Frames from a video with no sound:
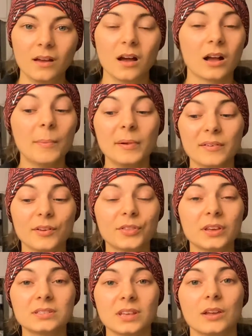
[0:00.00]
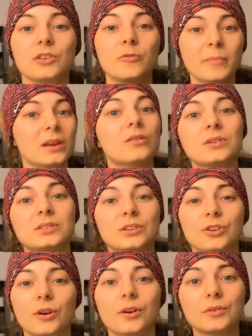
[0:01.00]
A couple of other things that you may notice
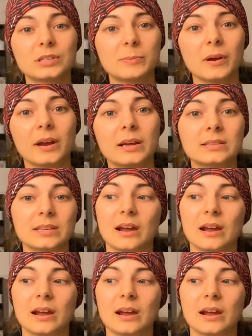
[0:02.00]
in your own experience,